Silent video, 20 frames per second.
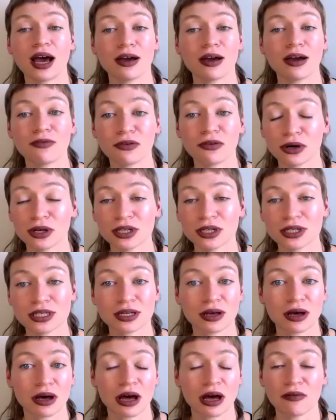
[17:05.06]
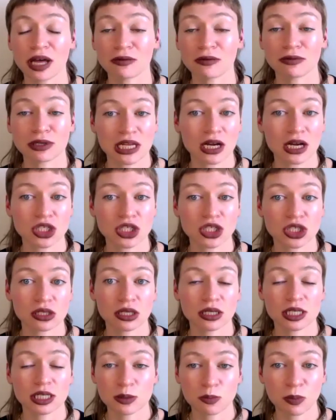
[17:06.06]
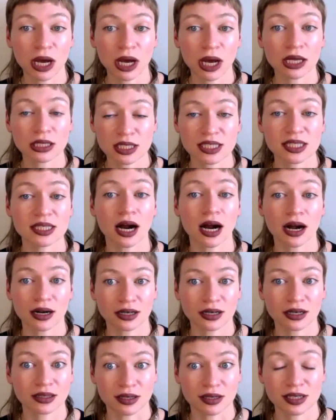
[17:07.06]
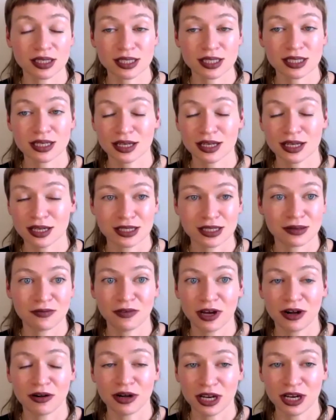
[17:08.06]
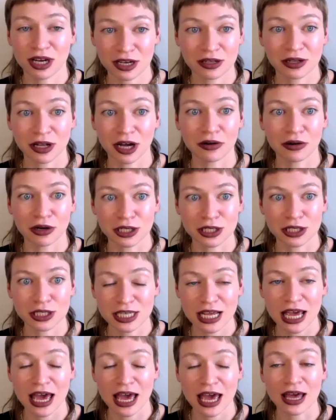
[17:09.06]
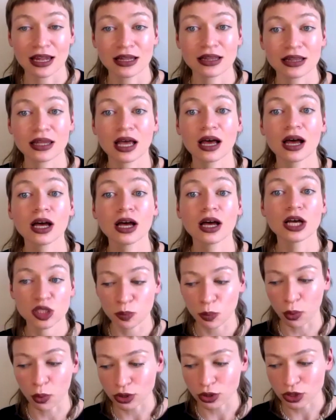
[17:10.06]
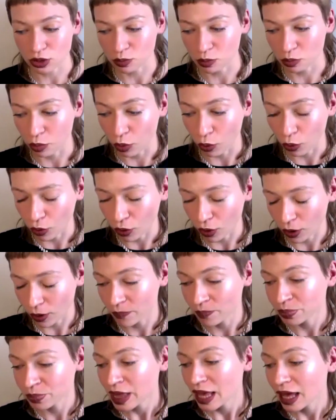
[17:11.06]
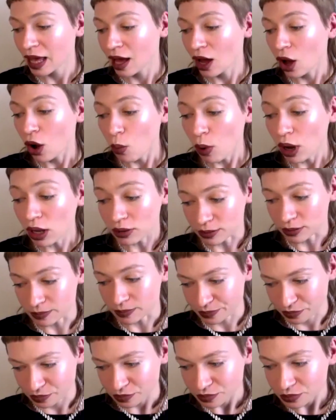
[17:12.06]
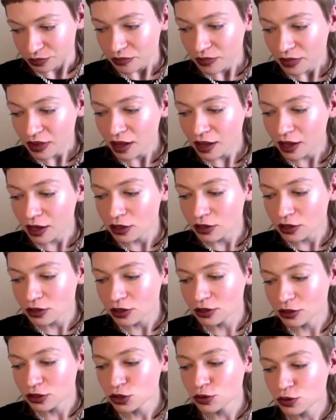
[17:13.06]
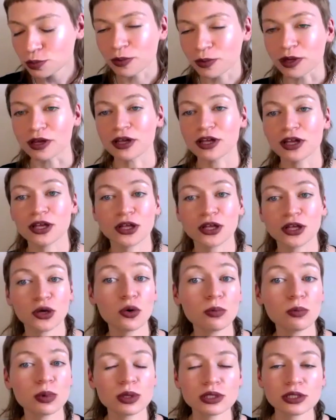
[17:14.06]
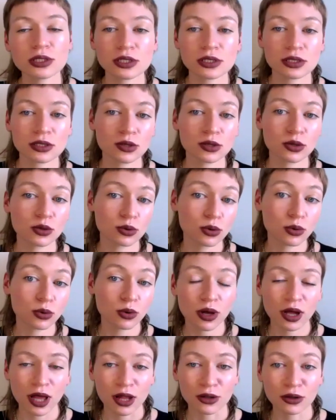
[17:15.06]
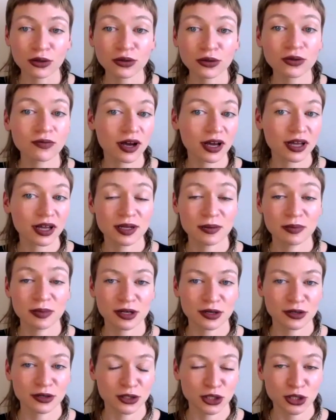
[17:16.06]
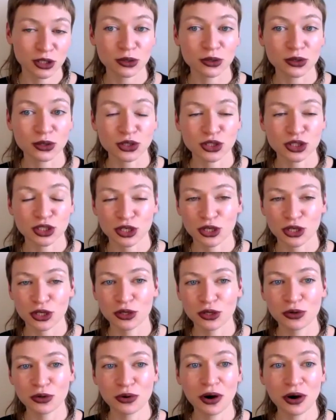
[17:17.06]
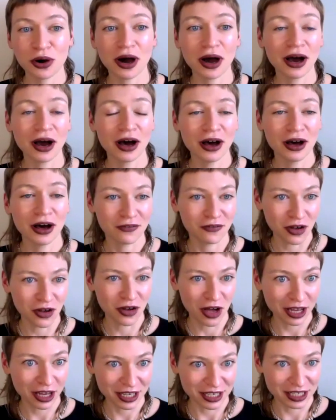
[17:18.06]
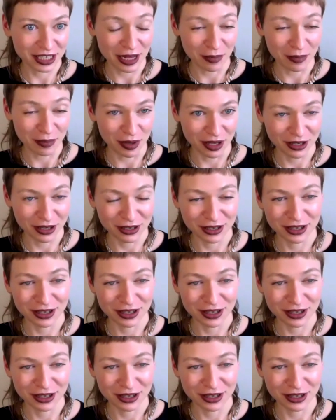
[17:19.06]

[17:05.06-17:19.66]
thought that was actually, despite its darkness, is a very hilarious and spot-on book. Well, Drupi, you obviously do a lot of academic research. You are the academic,